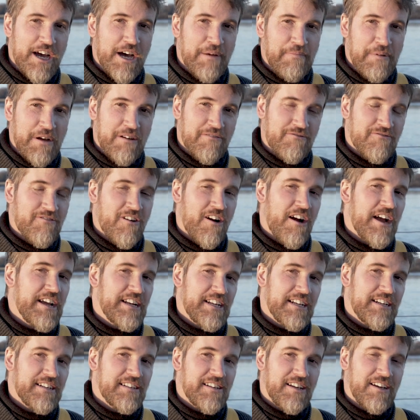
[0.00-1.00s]
up a
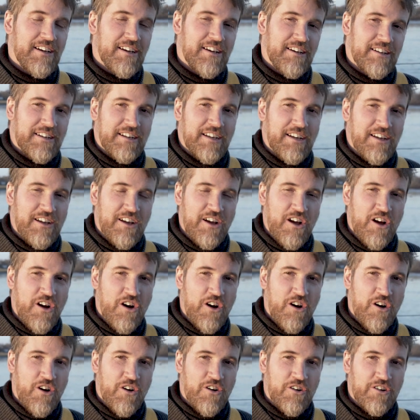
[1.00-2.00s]
riding turn
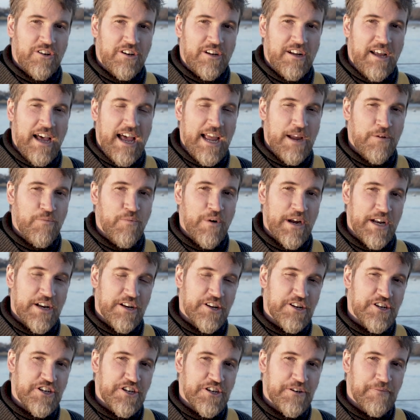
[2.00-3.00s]
on a
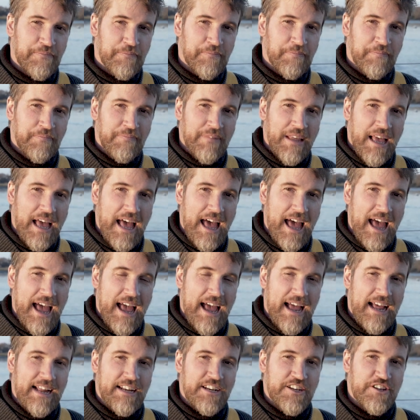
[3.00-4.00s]
winch.
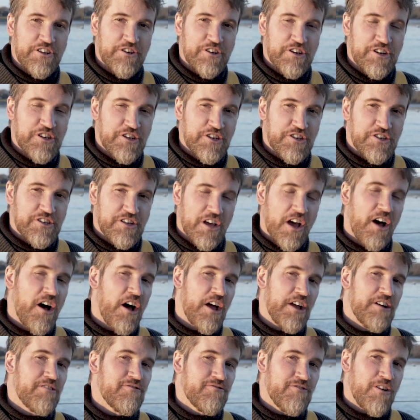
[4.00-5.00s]
And you can
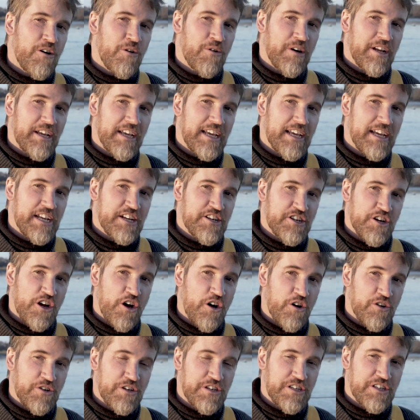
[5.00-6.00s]
tie a rolling hitch
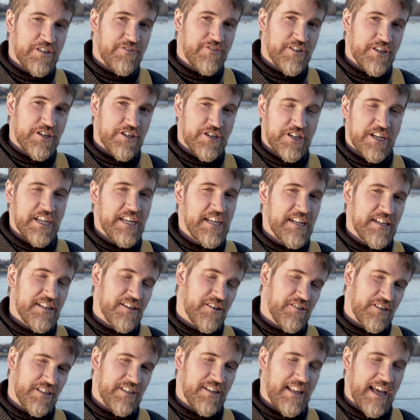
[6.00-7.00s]
onto the sheet,
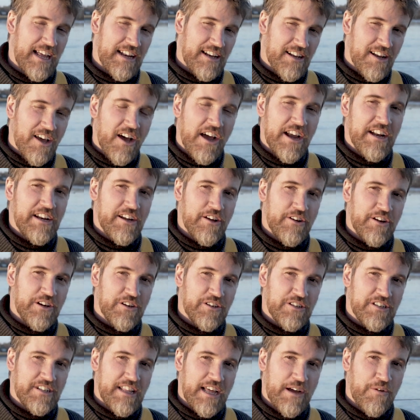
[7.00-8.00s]
onto that line going
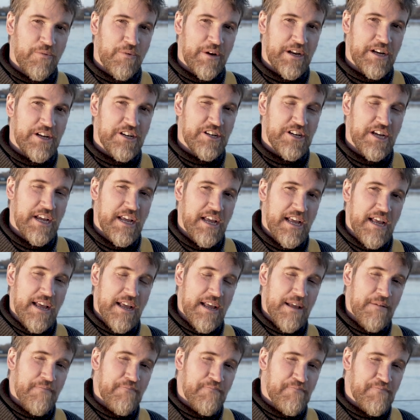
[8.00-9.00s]
onto that winch,
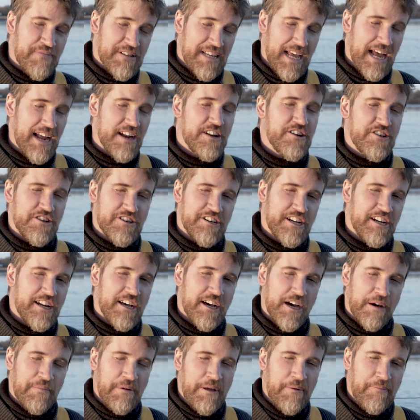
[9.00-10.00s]
tension it
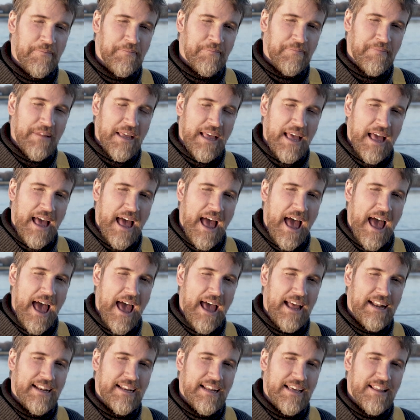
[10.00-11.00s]
up,
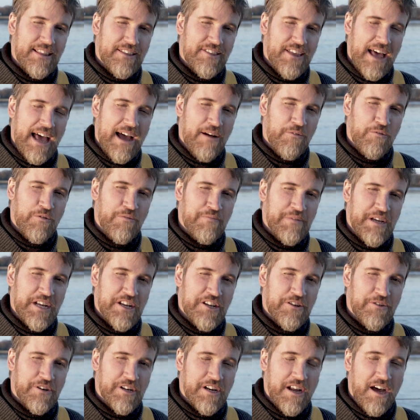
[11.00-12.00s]
and that will
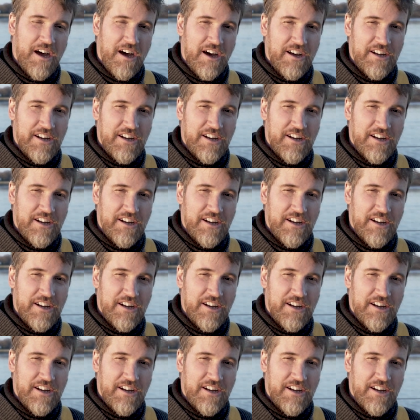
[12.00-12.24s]
mean you can